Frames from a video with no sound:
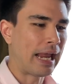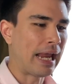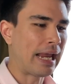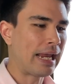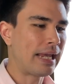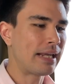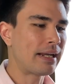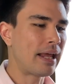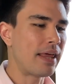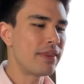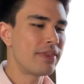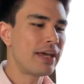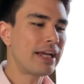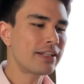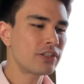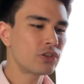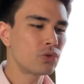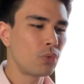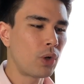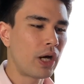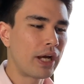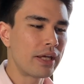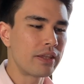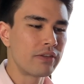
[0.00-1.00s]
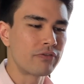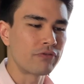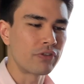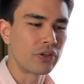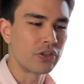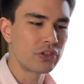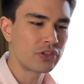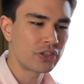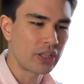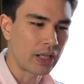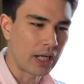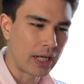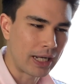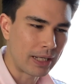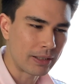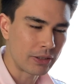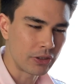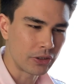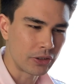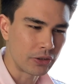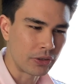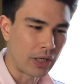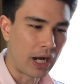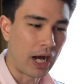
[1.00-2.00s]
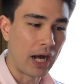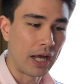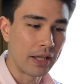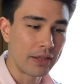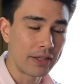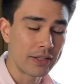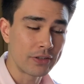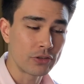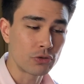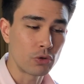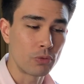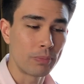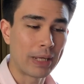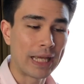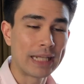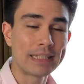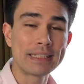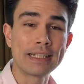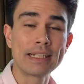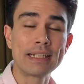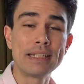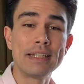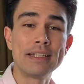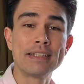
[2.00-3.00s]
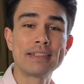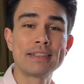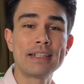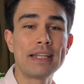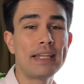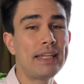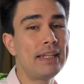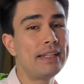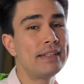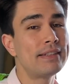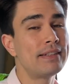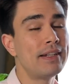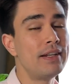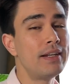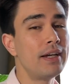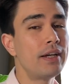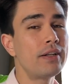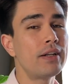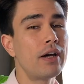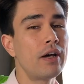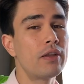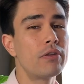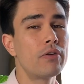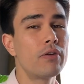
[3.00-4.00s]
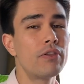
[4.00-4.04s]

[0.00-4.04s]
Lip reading: And that's why the first condo on this romantic list is none other